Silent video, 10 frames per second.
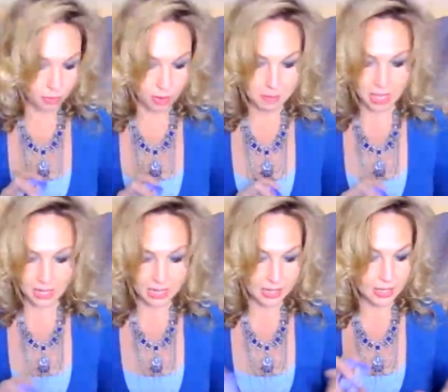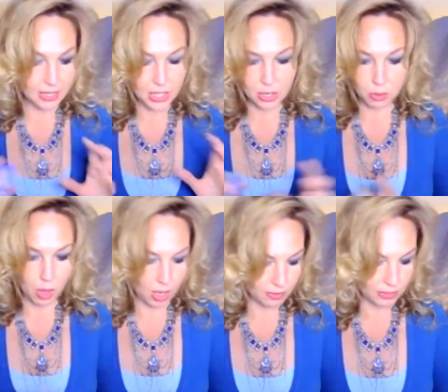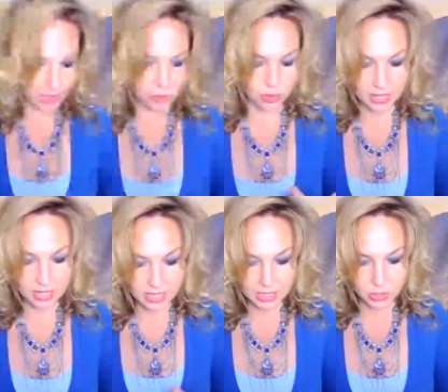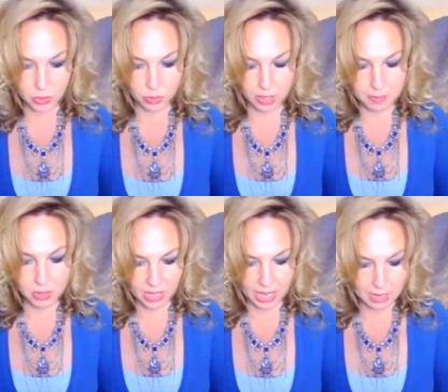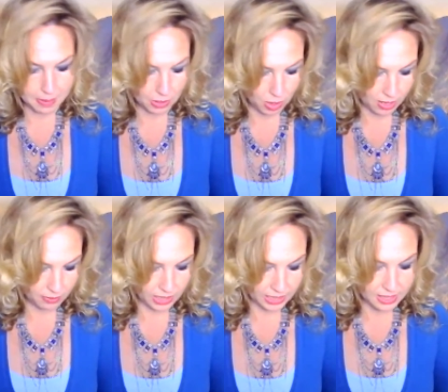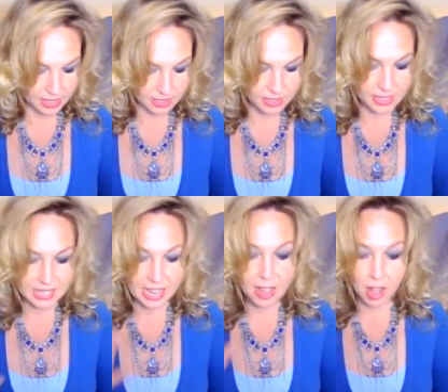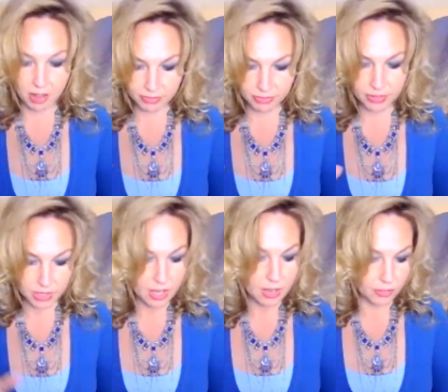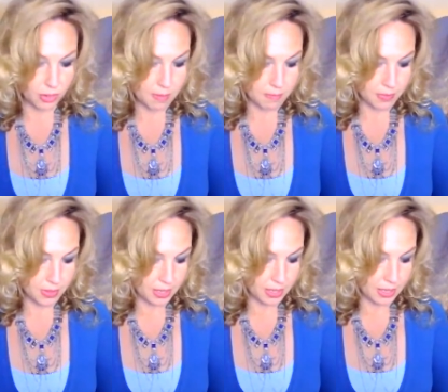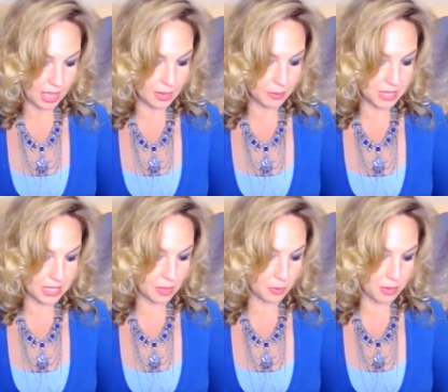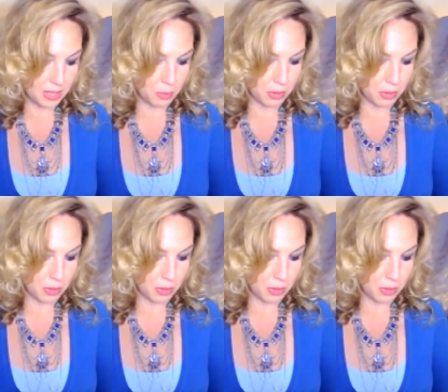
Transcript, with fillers: from any you know conflict or the need to communicate about conflict this is a day off from i don't want to say the real